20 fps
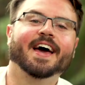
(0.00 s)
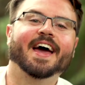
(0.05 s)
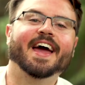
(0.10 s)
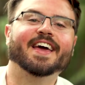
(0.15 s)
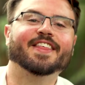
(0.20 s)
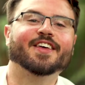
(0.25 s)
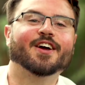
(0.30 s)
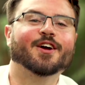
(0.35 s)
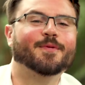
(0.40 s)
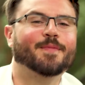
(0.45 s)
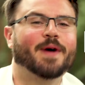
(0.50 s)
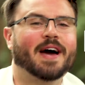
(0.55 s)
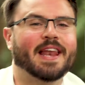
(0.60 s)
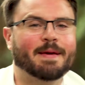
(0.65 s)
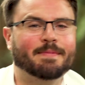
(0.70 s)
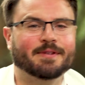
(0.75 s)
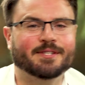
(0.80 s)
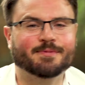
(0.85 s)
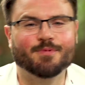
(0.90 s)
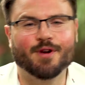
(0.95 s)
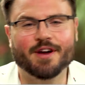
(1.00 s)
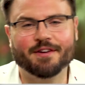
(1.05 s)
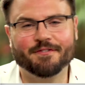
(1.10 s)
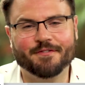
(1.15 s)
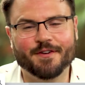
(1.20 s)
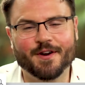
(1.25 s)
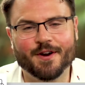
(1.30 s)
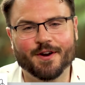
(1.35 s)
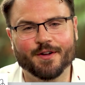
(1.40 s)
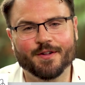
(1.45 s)
Hey there, my name is Brett
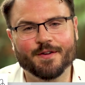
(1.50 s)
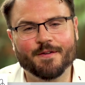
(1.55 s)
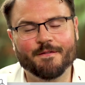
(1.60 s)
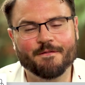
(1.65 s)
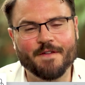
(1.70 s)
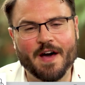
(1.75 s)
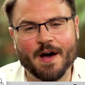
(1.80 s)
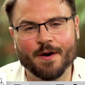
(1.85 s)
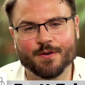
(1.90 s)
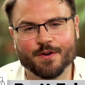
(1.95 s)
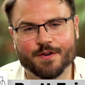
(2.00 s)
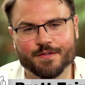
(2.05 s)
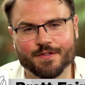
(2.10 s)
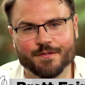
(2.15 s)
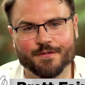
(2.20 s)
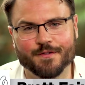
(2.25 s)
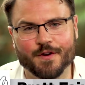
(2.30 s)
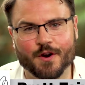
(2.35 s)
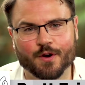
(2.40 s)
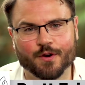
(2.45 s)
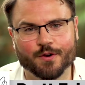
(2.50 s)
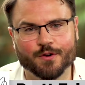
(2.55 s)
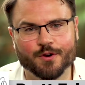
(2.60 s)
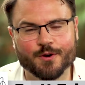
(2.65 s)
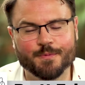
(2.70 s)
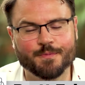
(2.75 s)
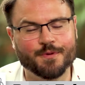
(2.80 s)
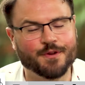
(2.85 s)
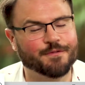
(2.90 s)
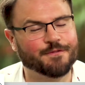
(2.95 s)
Farrell, founder of the Farrell
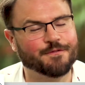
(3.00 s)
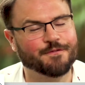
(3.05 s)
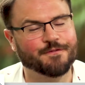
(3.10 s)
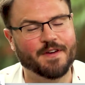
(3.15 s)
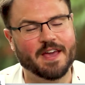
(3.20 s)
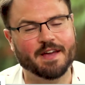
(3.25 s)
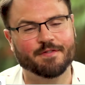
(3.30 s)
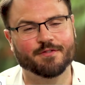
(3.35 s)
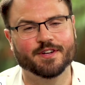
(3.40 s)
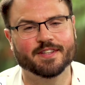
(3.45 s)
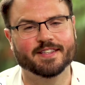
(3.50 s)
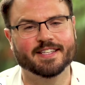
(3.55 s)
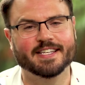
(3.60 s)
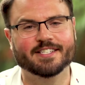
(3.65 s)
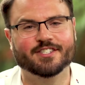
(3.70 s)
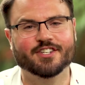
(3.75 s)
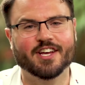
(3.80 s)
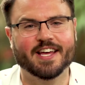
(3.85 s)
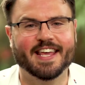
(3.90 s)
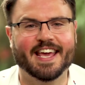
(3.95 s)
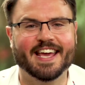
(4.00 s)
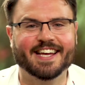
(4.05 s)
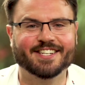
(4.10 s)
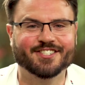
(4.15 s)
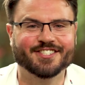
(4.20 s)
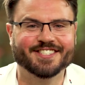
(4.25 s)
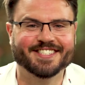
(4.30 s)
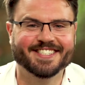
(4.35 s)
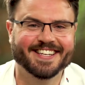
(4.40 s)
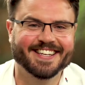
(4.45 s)
Group, your favorite lead gen
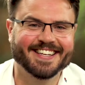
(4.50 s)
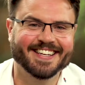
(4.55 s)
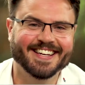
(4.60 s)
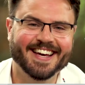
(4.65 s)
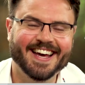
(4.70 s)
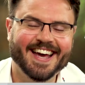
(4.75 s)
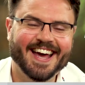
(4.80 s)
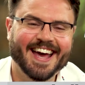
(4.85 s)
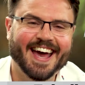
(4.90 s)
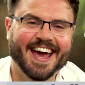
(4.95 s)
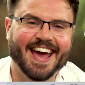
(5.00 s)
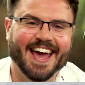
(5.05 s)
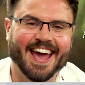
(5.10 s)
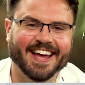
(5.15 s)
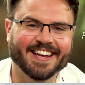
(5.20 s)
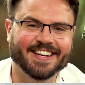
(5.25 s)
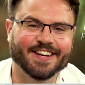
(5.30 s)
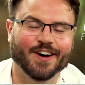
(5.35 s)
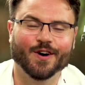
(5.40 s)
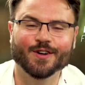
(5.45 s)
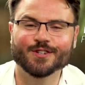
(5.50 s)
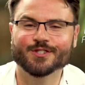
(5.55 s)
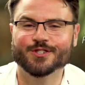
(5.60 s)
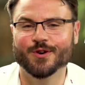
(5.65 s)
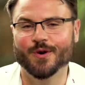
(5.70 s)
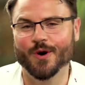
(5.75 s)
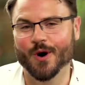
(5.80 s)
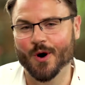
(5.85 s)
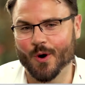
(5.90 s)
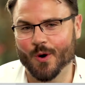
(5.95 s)
agency, and
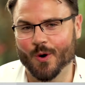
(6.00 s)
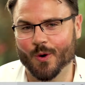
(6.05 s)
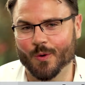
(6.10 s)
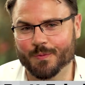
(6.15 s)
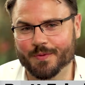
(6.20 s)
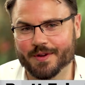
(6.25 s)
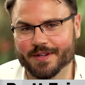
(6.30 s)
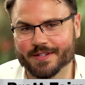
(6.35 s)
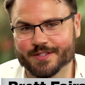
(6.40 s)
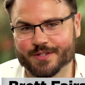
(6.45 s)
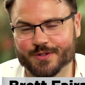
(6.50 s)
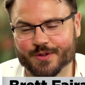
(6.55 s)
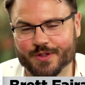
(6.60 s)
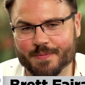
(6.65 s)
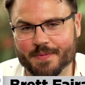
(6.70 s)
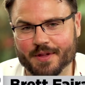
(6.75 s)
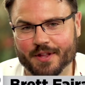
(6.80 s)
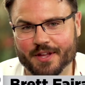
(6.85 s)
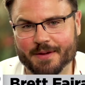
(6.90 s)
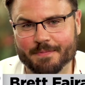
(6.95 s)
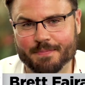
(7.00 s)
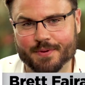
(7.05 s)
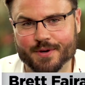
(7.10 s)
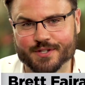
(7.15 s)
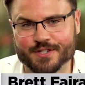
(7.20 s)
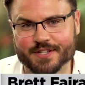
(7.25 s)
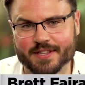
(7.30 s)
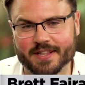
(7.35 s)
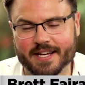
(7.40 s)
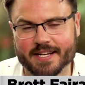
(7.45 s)
also home to the Million
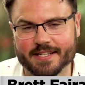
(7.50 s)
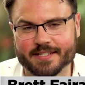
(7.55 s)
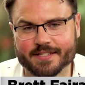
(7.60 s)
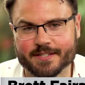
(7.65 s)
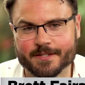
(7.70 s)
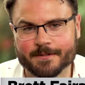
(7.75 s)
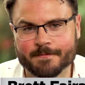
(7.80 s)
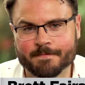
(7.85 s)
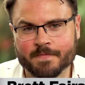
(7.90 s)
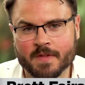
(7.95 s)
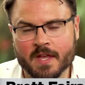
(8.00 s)
Person List.